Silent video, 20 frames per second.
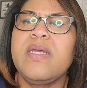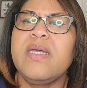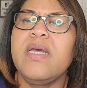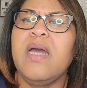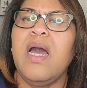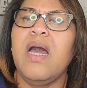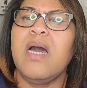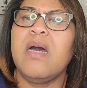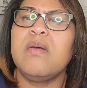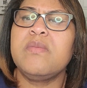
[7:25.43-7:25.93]

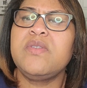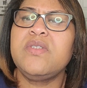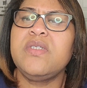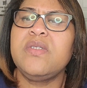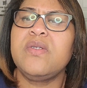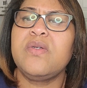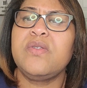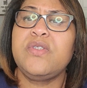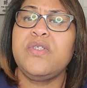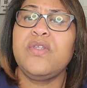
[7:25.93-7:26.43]

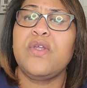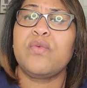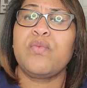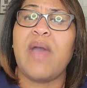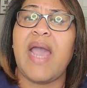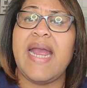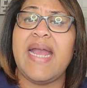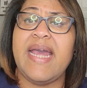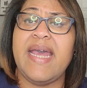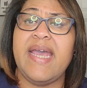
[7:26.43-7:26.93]
to the
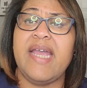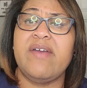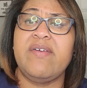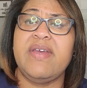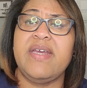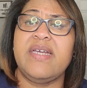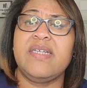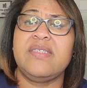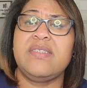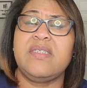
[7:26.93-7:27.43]
right
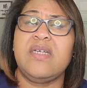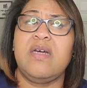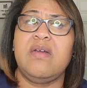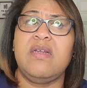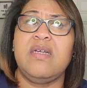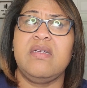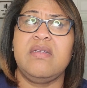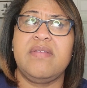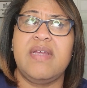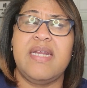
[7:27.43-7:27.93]
areas,
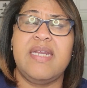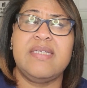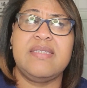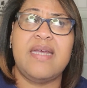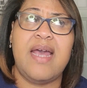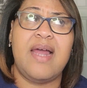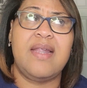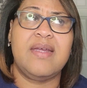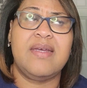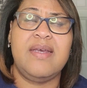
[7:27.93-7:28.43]
so that is
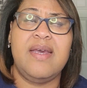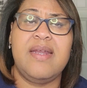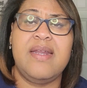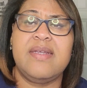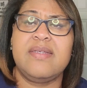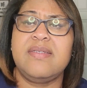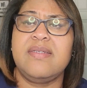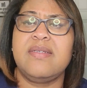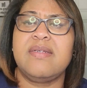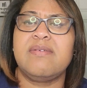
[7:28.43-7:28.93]

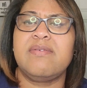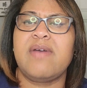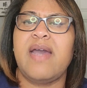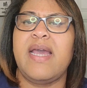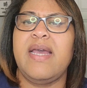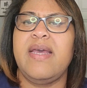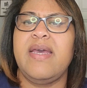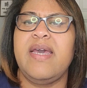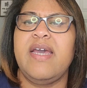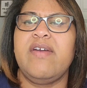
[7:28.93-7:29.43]
allocated to the
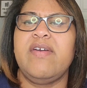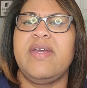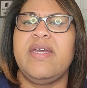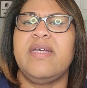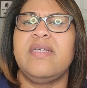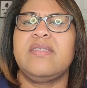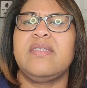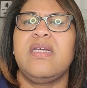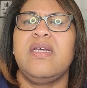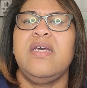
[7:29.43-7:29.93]
right
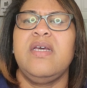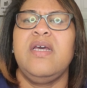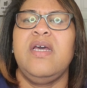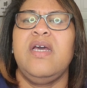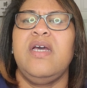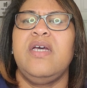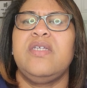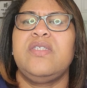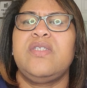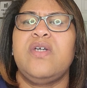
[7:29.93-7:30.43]
areas,
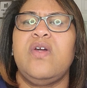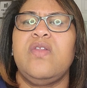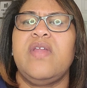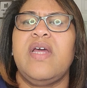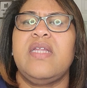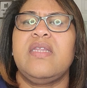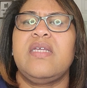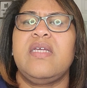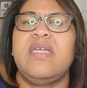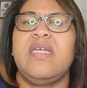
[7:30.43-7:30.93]
so
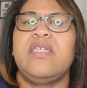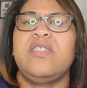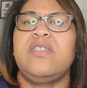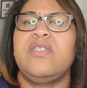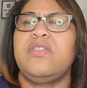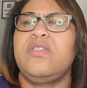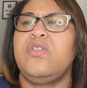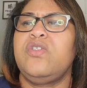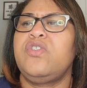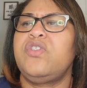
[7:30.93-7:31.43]
that the
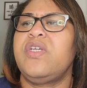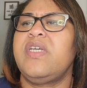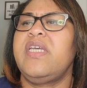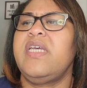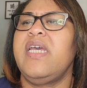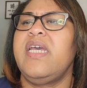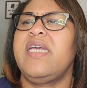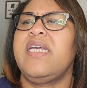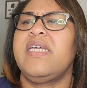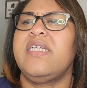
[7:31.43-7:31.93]
institution
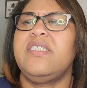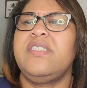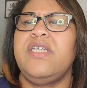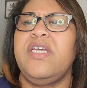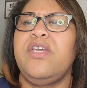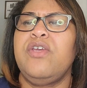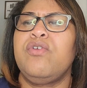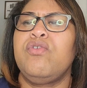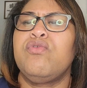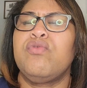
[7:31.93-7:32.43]
can
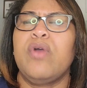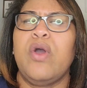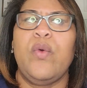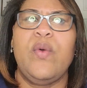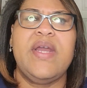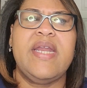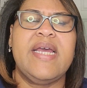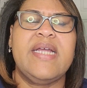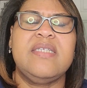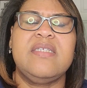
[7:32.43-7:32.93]
continue
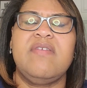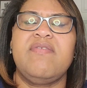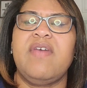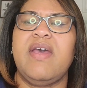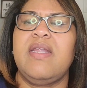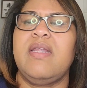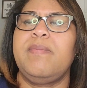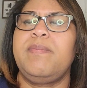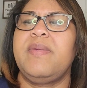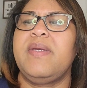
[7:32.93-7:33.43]
growing and
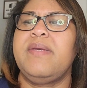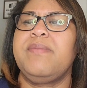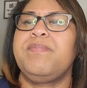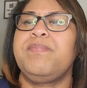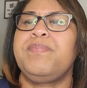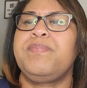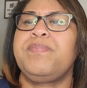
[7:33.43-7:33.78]
developing.